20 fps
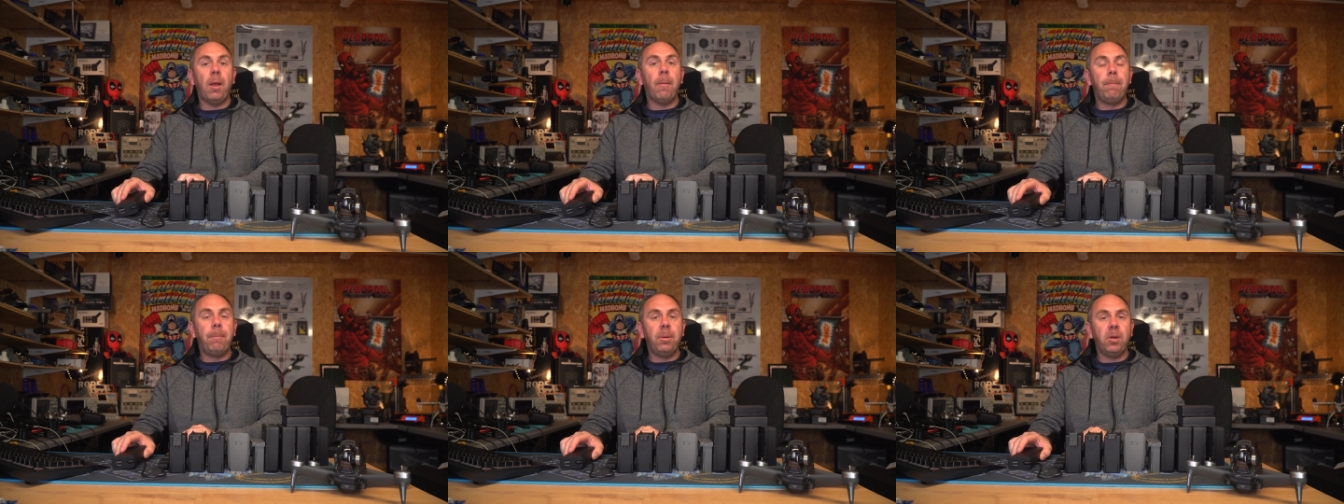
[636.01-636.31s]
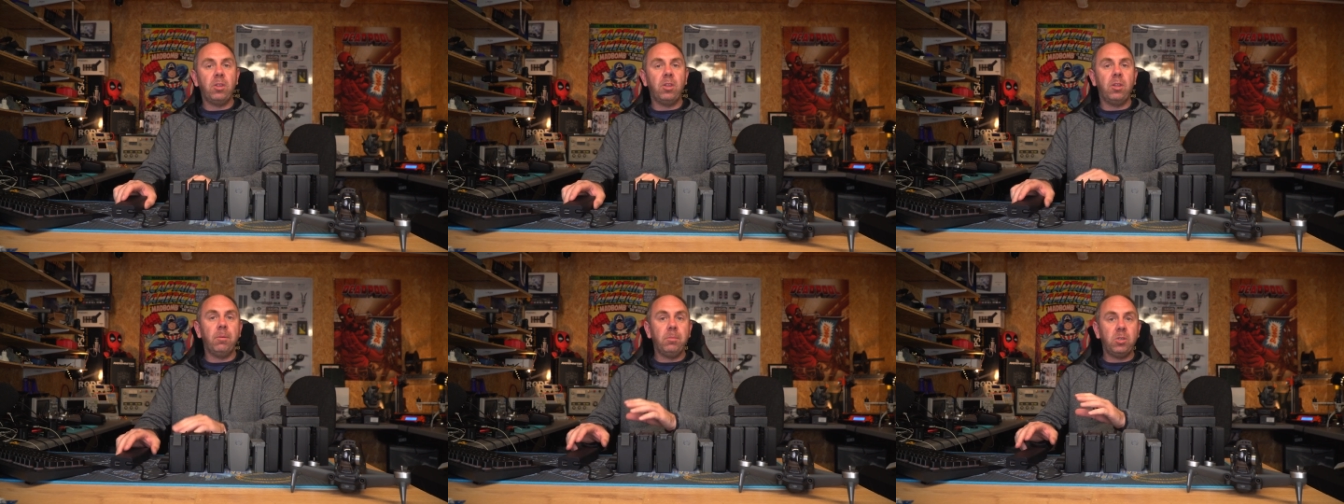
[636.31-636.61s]
and
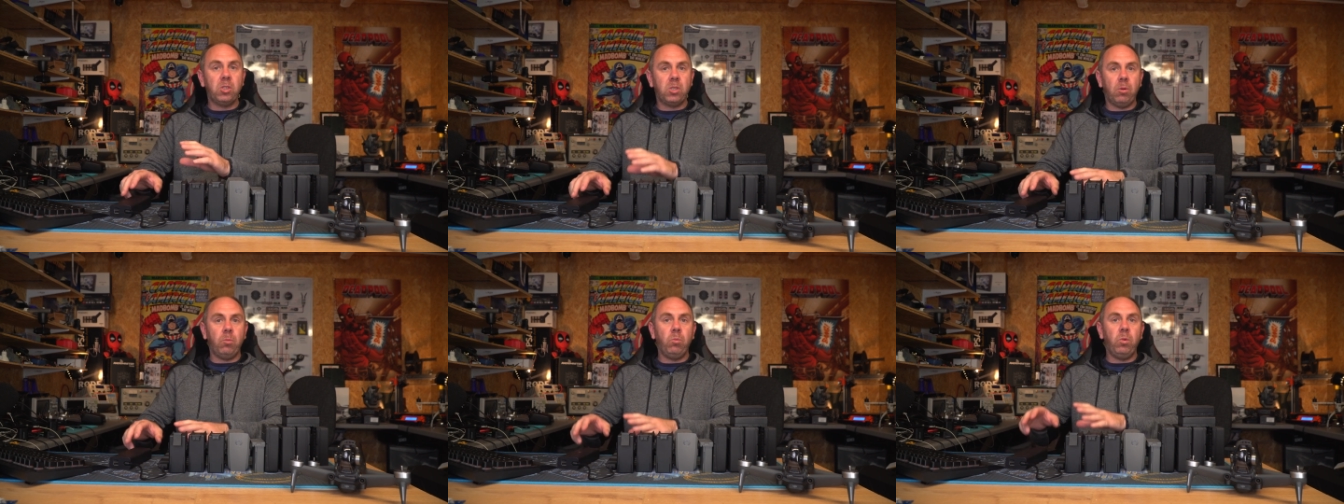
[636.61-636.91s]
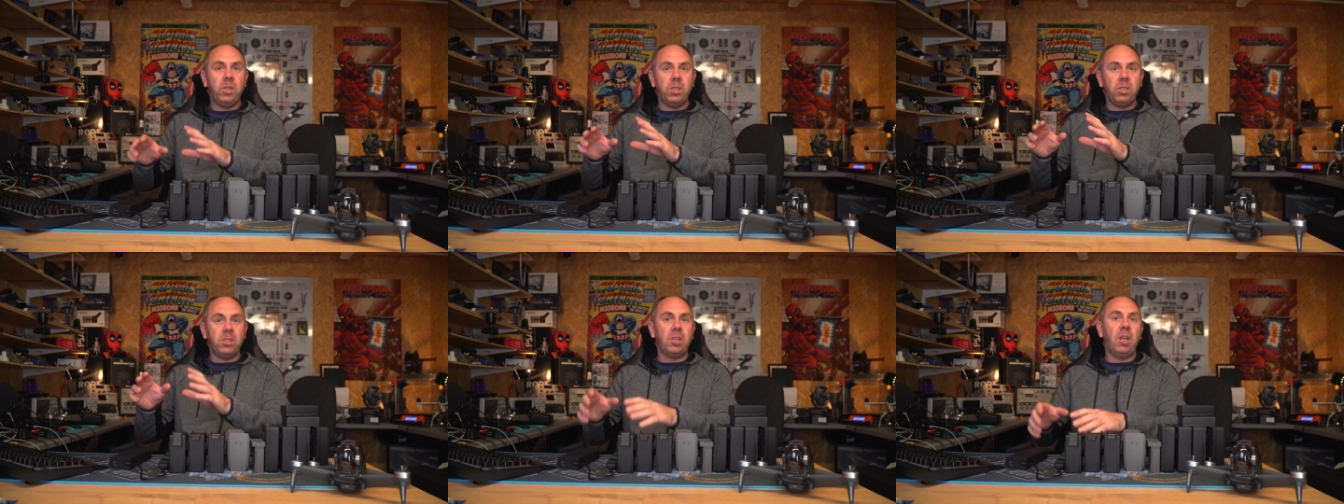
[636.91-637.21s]
put them
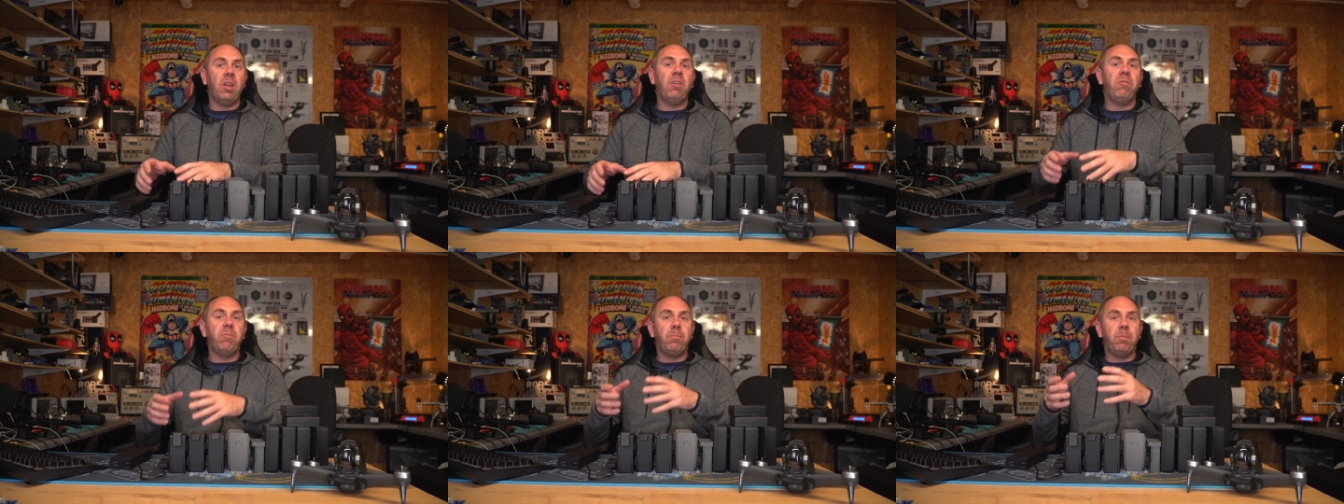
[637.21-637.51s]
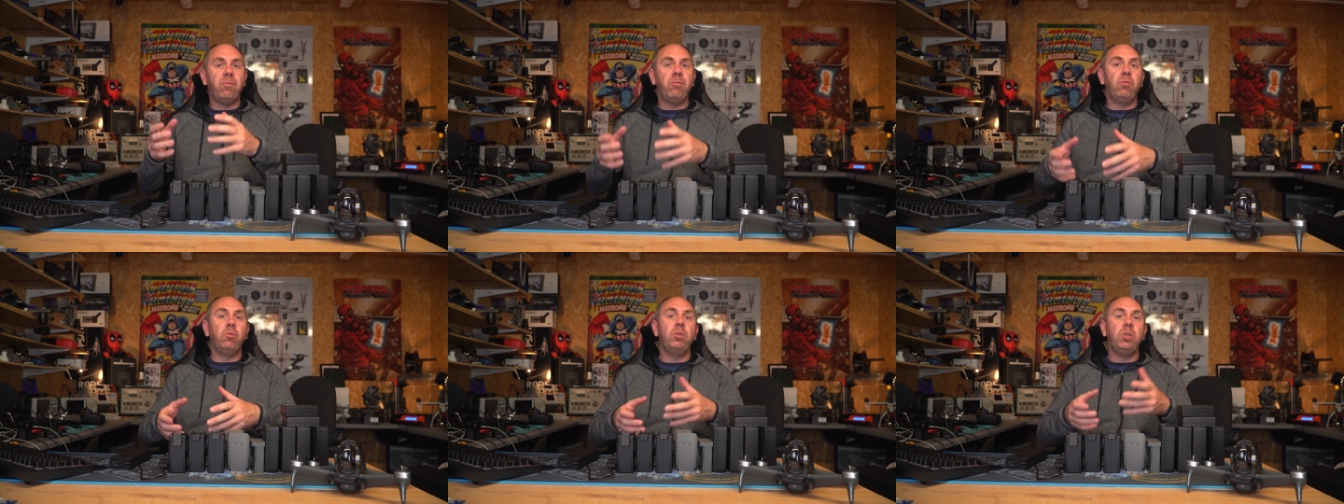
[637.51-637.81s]
somewhere safe
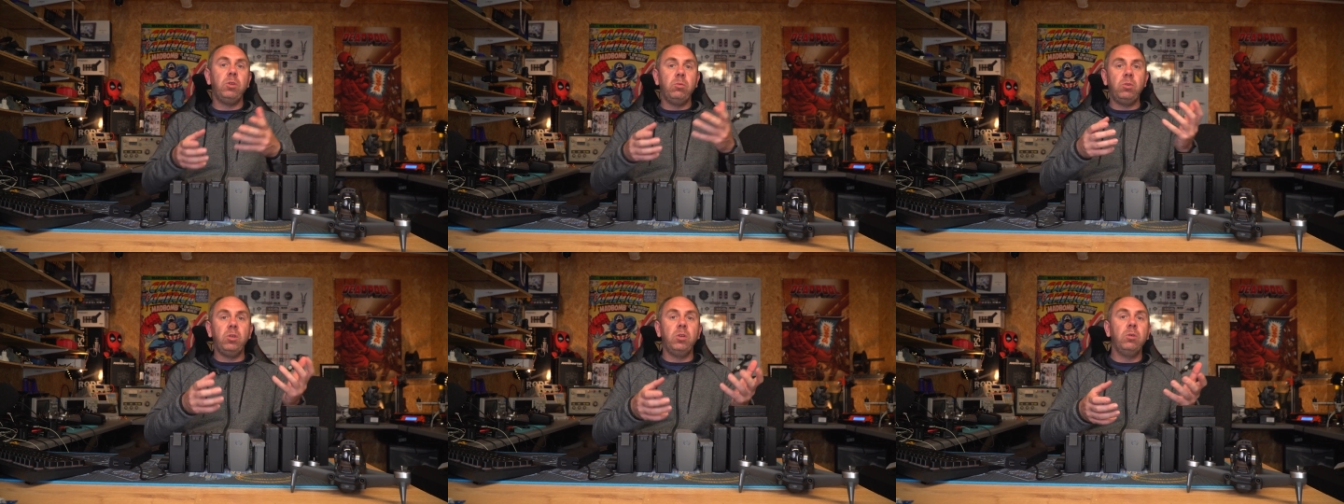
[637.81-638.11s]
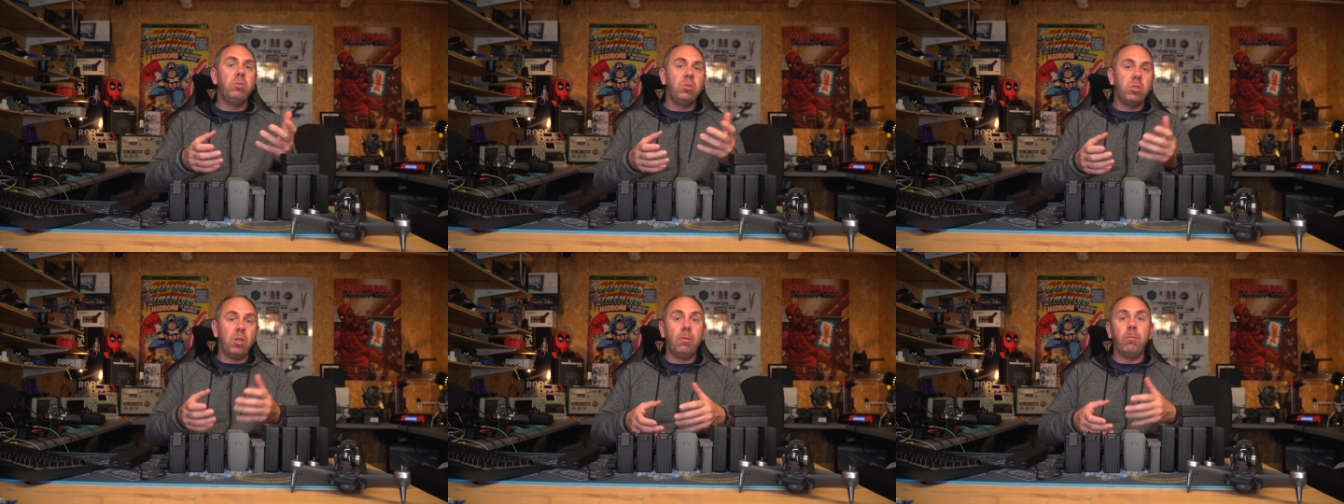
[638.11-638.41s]
before you
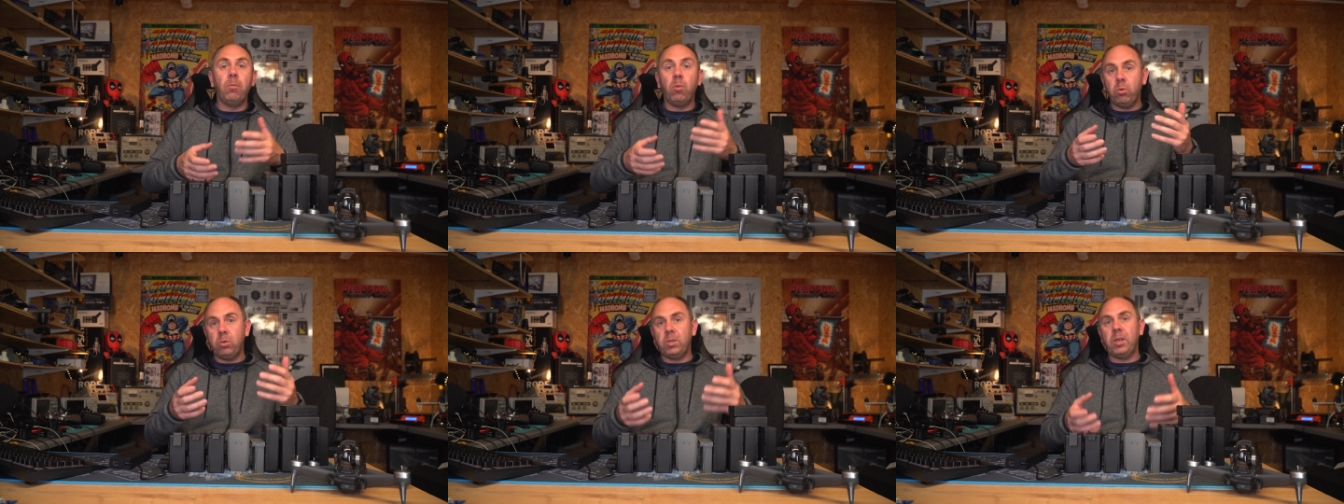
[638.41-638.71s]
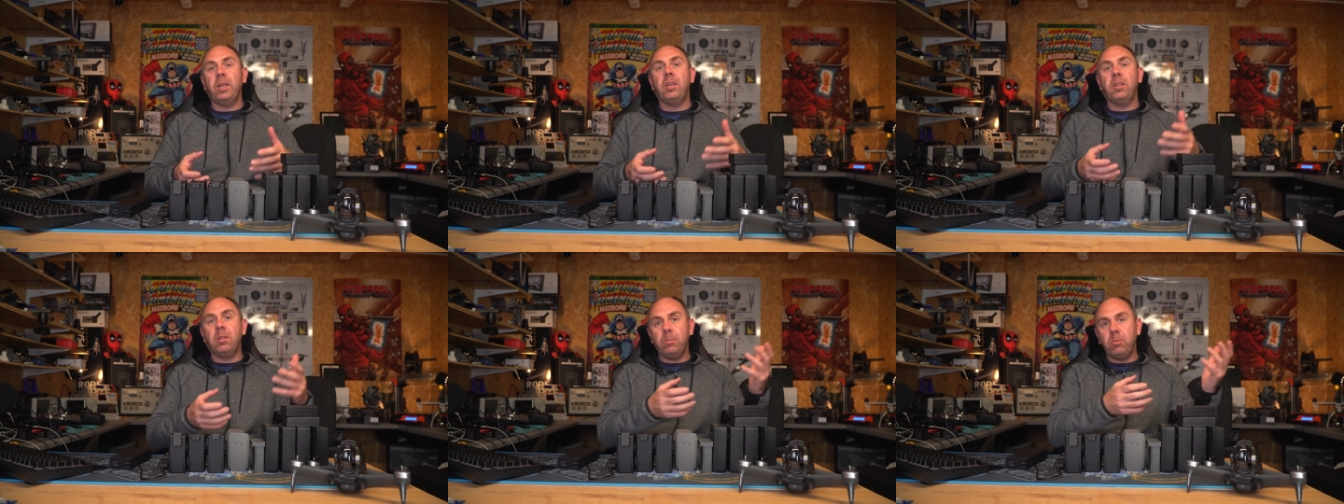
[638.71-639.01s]
use them or
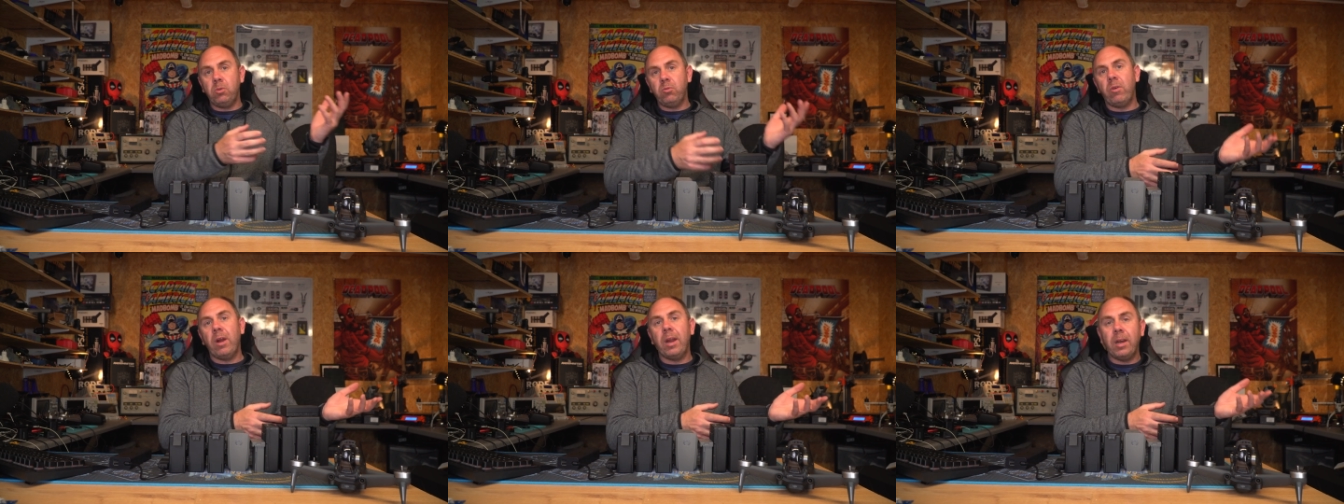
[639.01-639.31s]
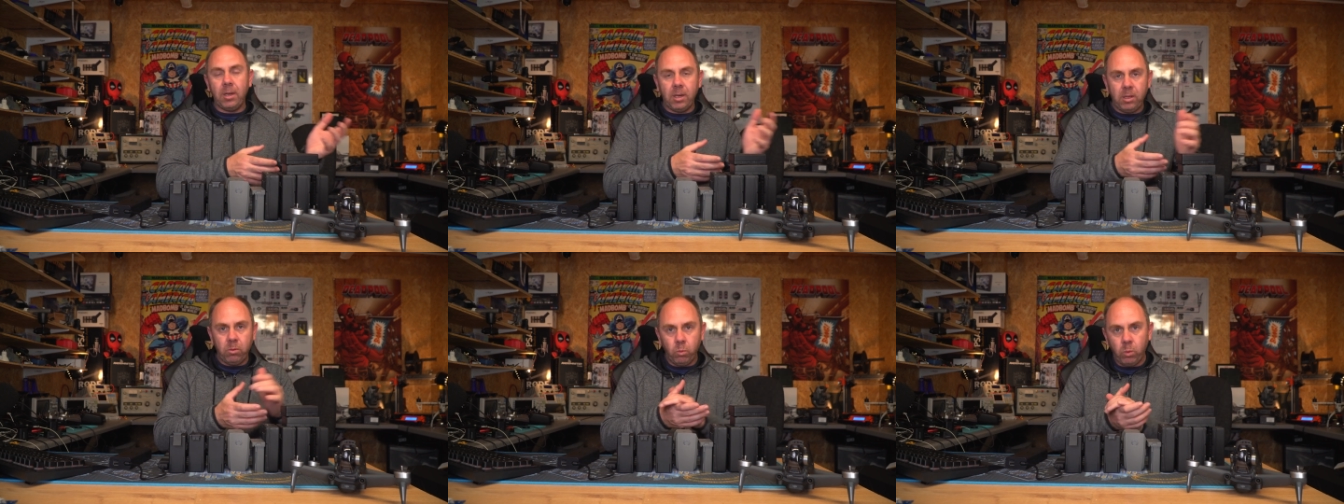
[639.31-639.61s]
take them
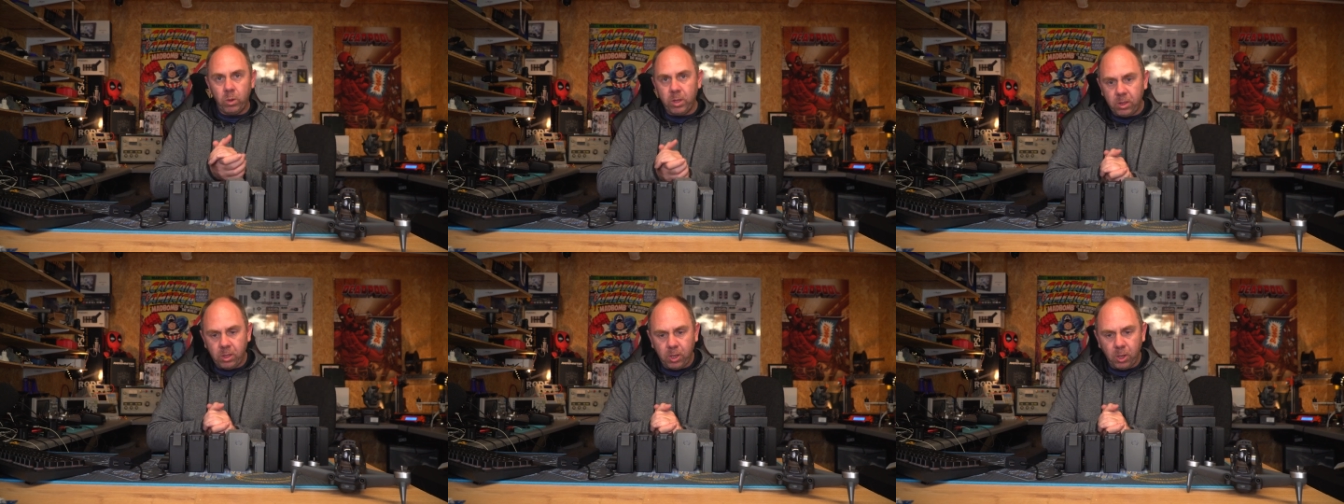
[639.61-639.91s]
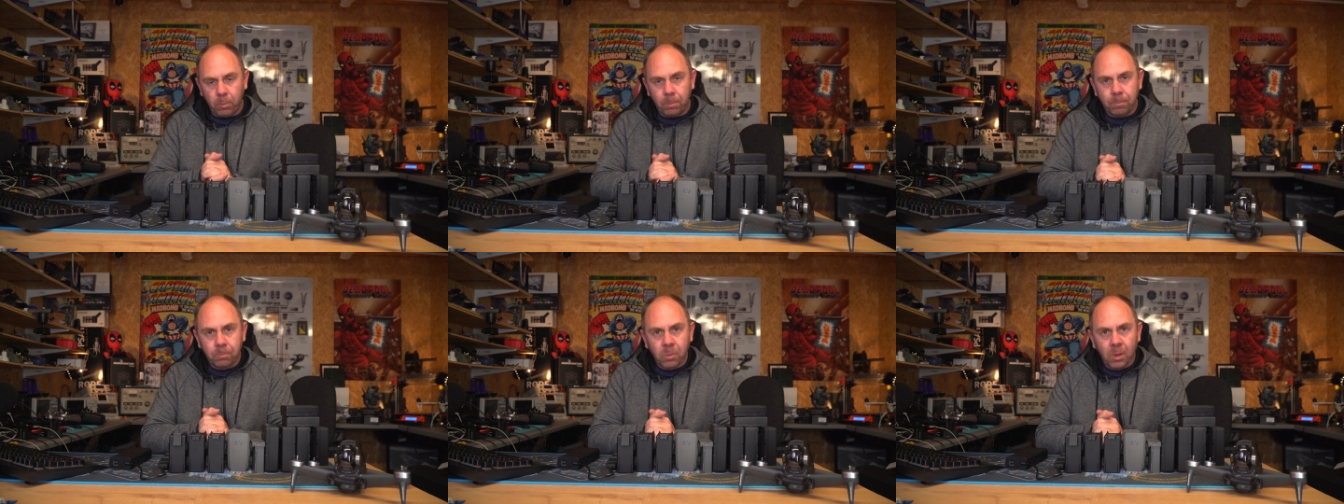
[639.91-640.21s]
directly with
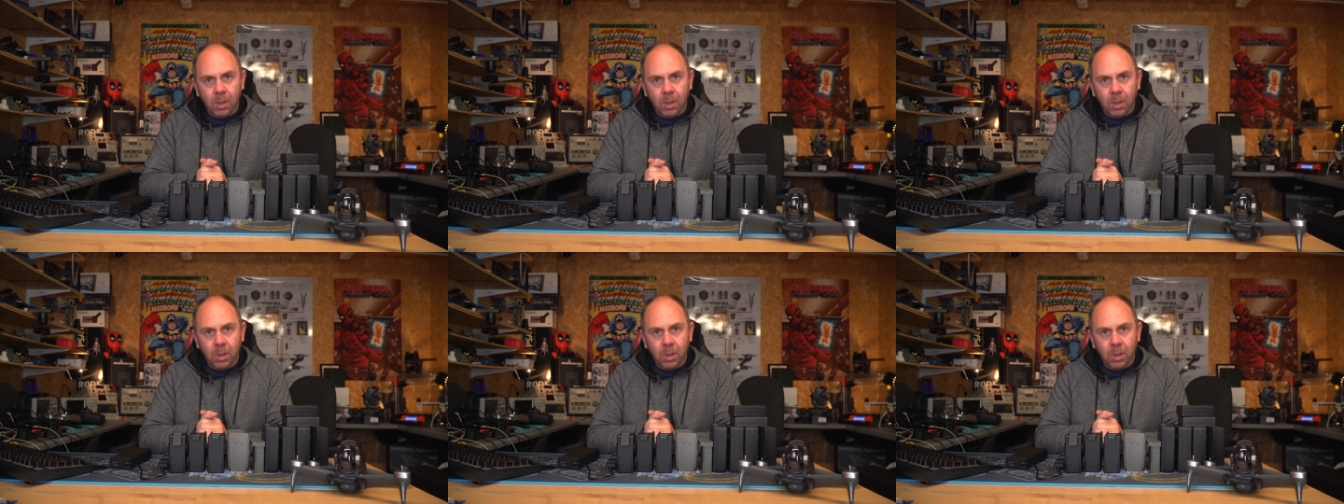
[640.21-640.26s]
you.